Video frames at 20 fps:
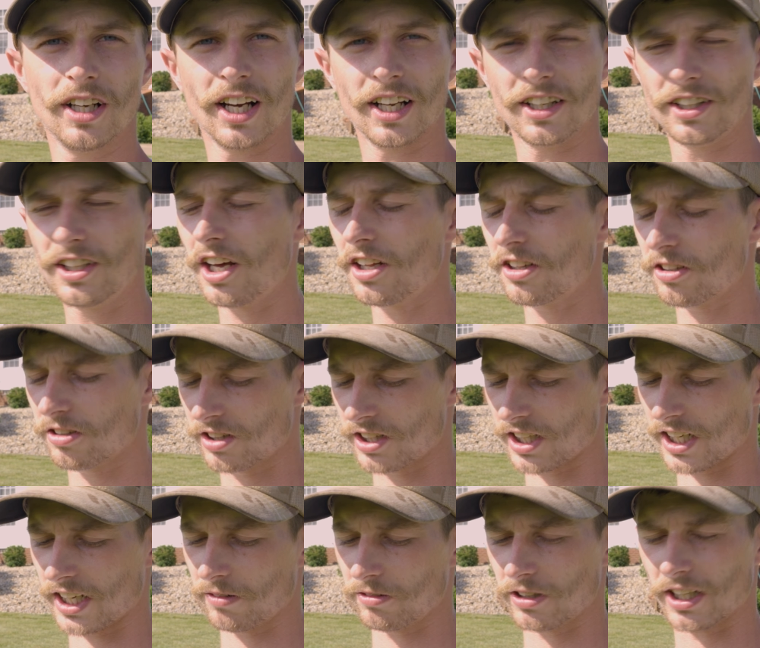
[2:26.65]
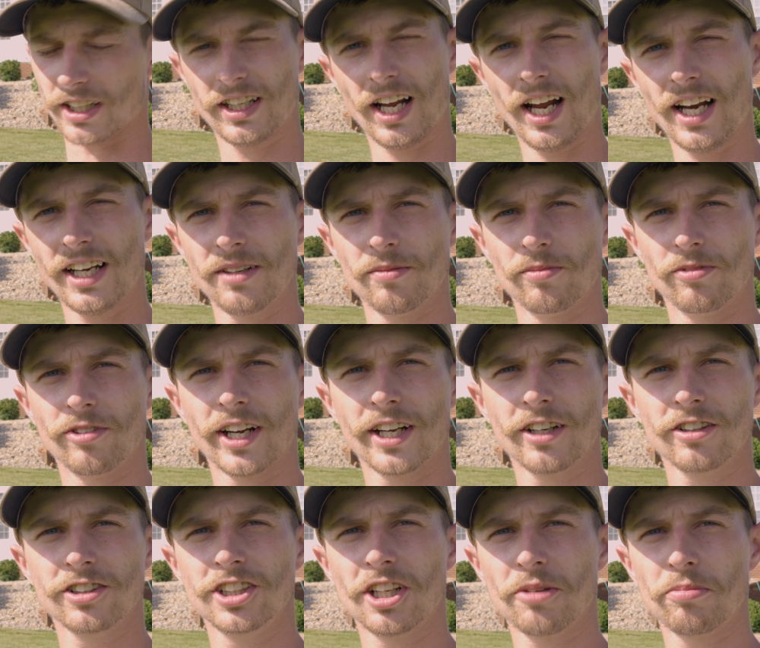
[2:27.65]
another thing, when I tighten them
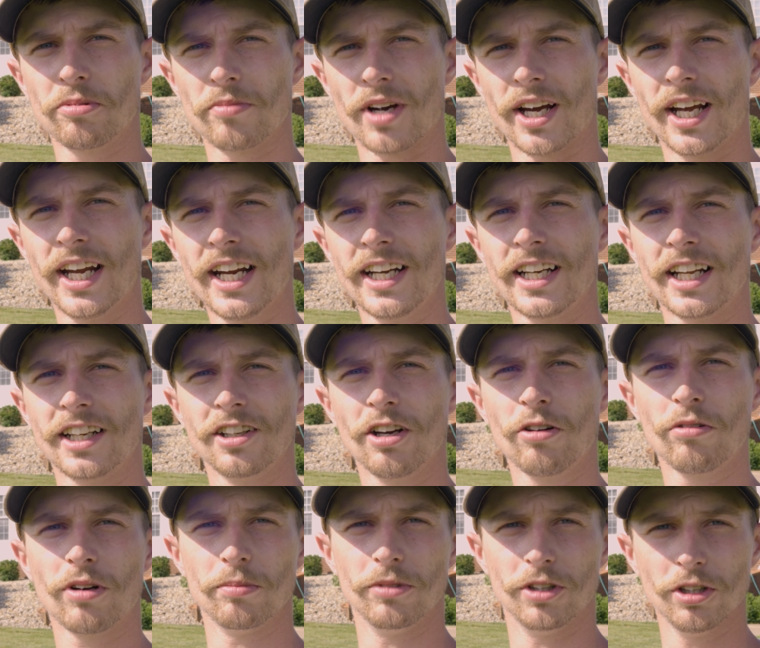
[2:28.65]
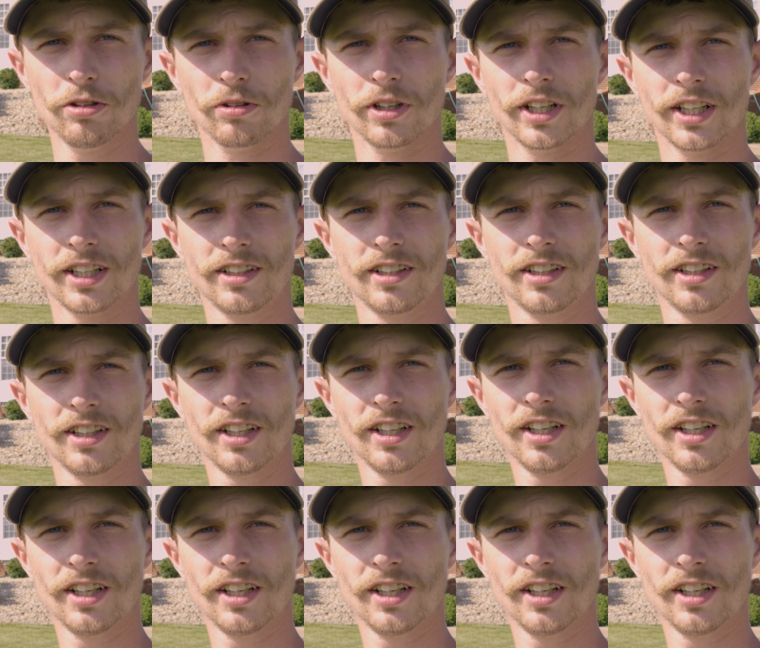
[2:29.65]
fingers up in my head, I know I'm doing it.